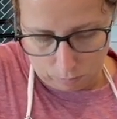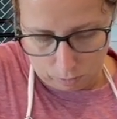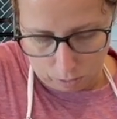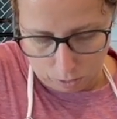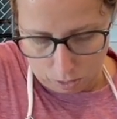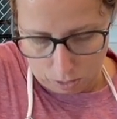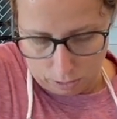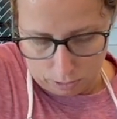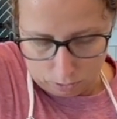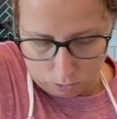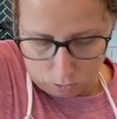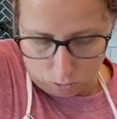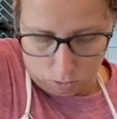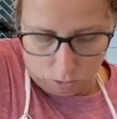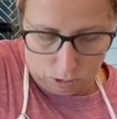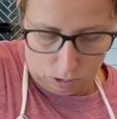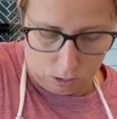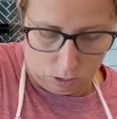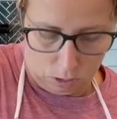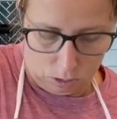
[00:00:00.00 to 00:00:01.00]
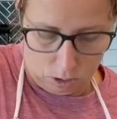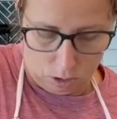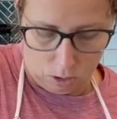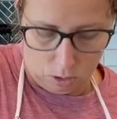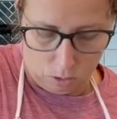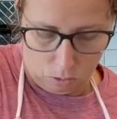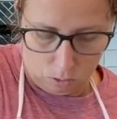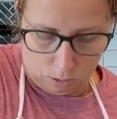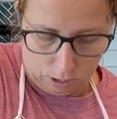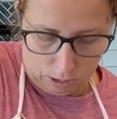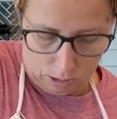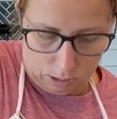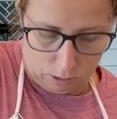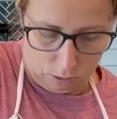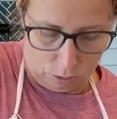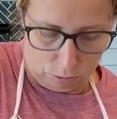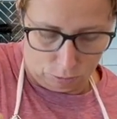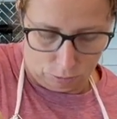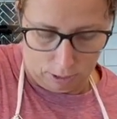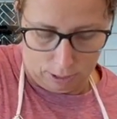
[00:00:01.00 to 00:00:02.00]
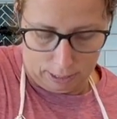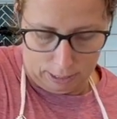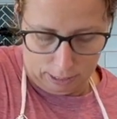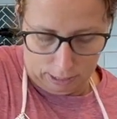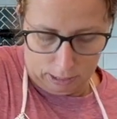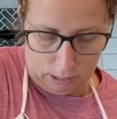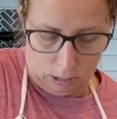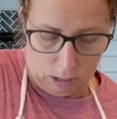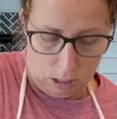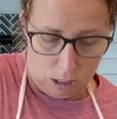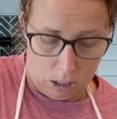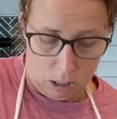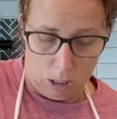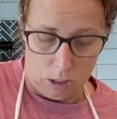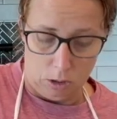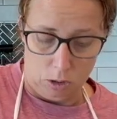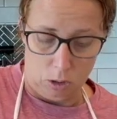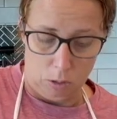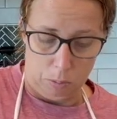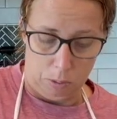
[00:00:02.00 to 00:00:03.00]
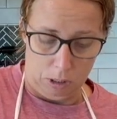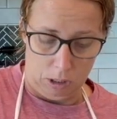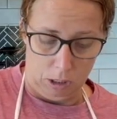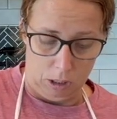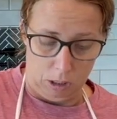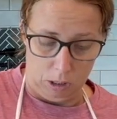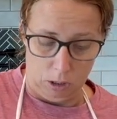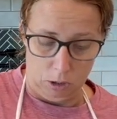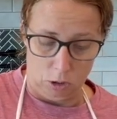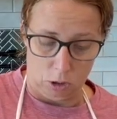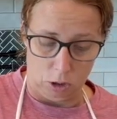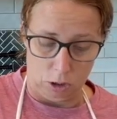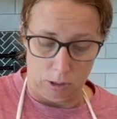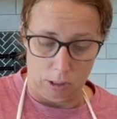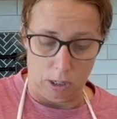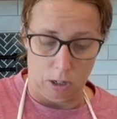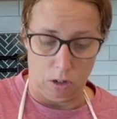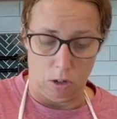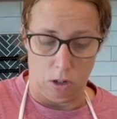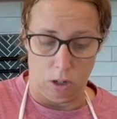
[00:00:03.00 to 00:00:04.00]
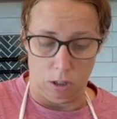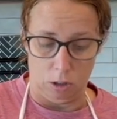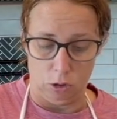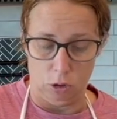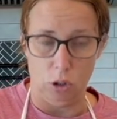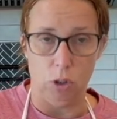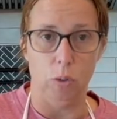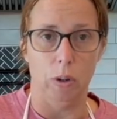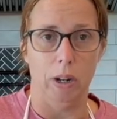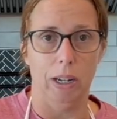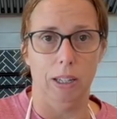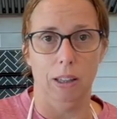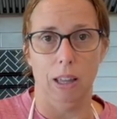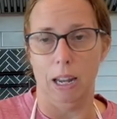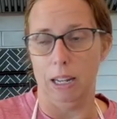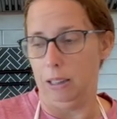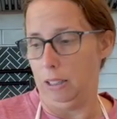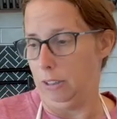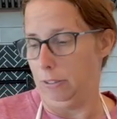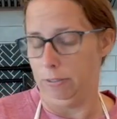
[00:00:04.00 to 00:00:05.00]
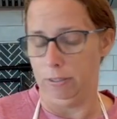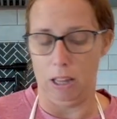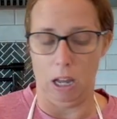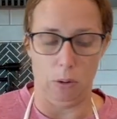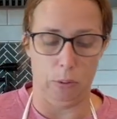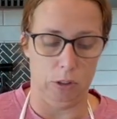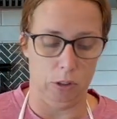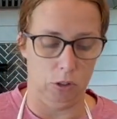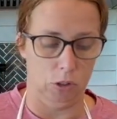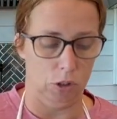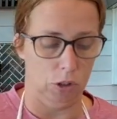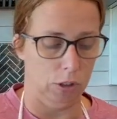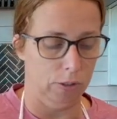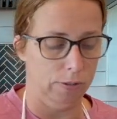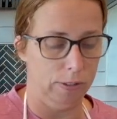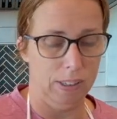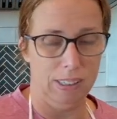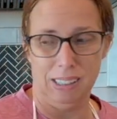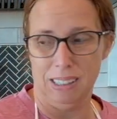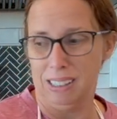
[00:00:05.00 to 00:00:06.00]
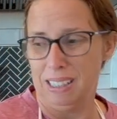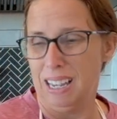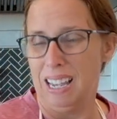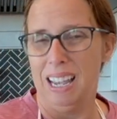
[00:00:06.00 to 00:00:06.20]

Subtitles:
Okay, so this dough is ready to be turned out onto a lightly floured surface.